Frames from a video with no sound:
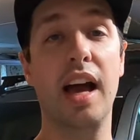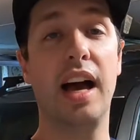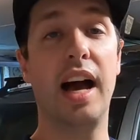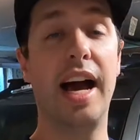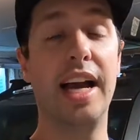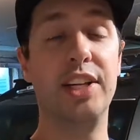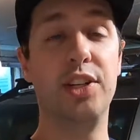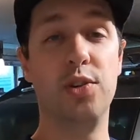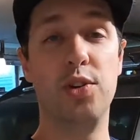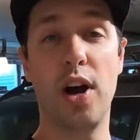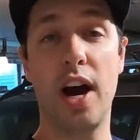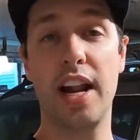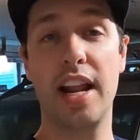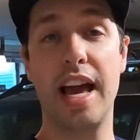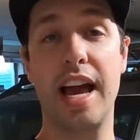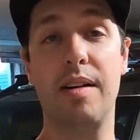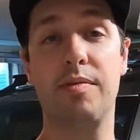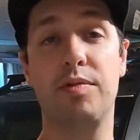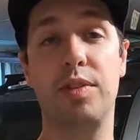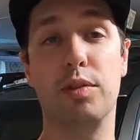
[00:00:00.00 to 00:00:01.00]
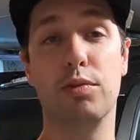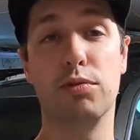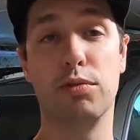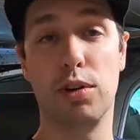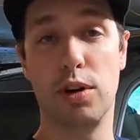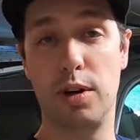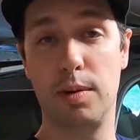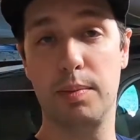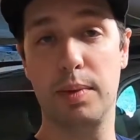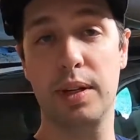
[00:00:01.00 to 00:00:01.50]
I do not have the
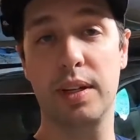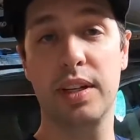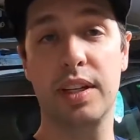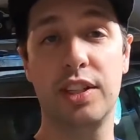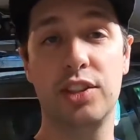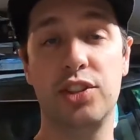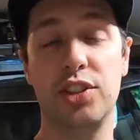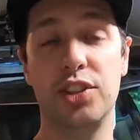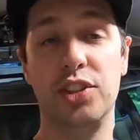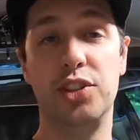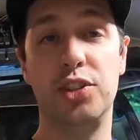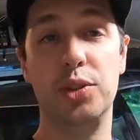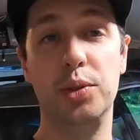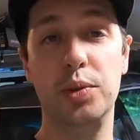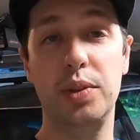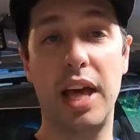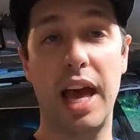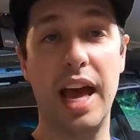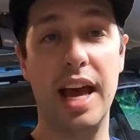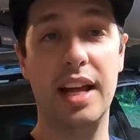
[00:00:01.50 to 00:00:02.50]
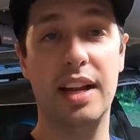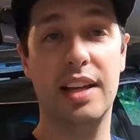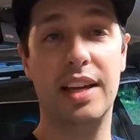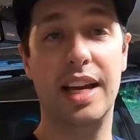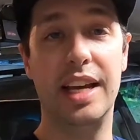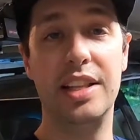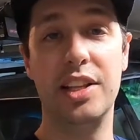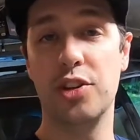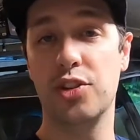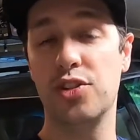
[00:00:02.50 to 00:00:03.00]
room to do that,
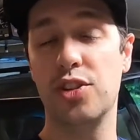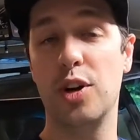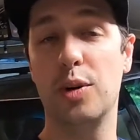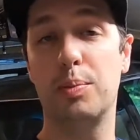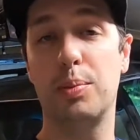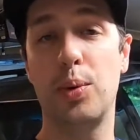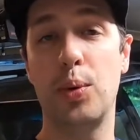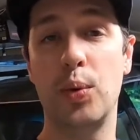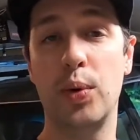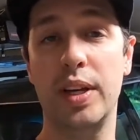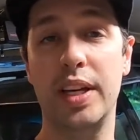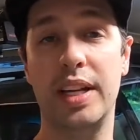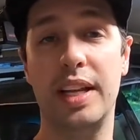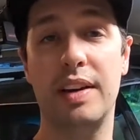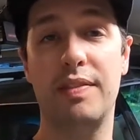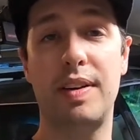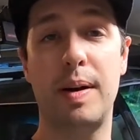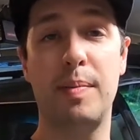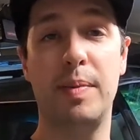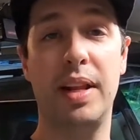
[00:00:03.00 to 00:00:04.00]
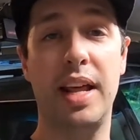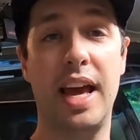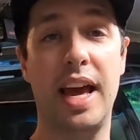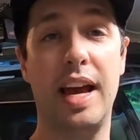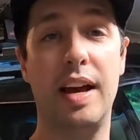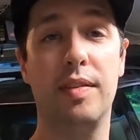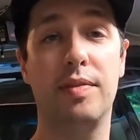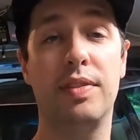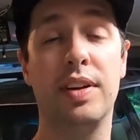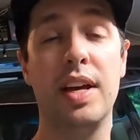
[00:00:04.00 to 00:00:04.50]
and there's no point if I'm going to
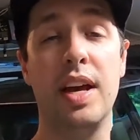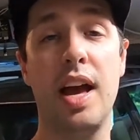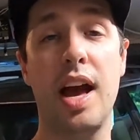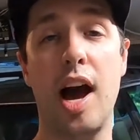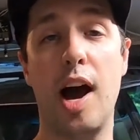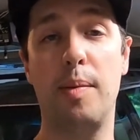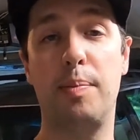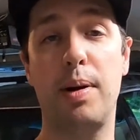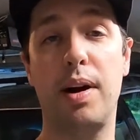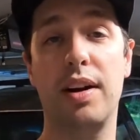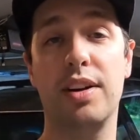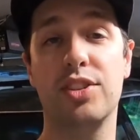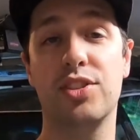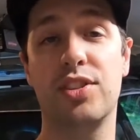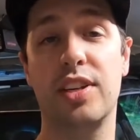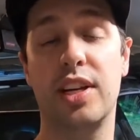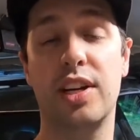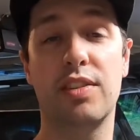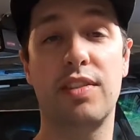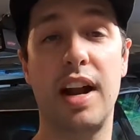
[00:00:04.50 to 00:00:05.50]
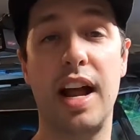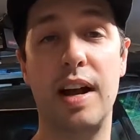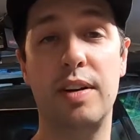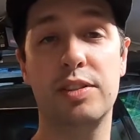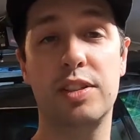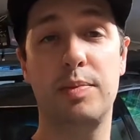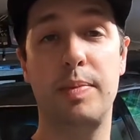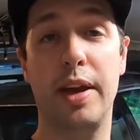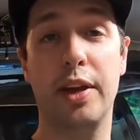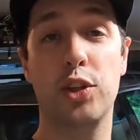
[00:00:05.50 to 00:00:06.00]
have a part sit
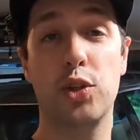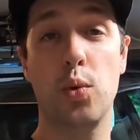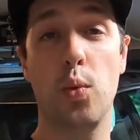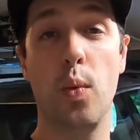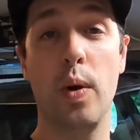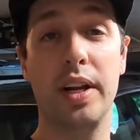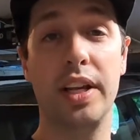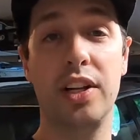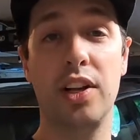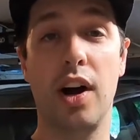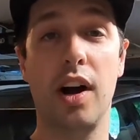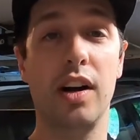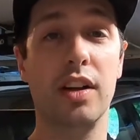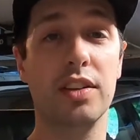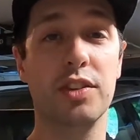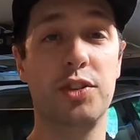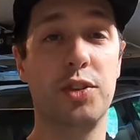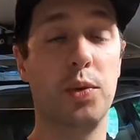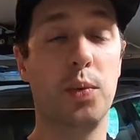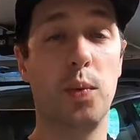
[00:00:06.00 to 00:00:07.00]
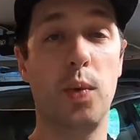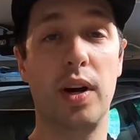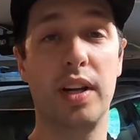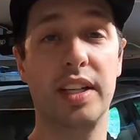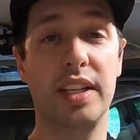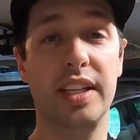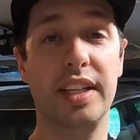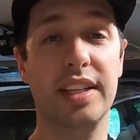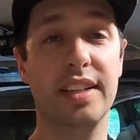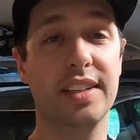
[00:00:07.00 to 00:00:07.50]
around to make $20 in
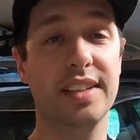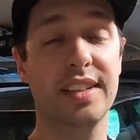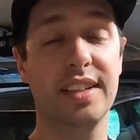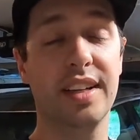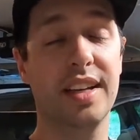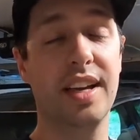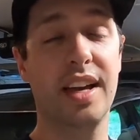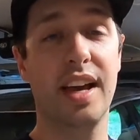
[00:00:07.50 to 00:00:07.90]
1 year.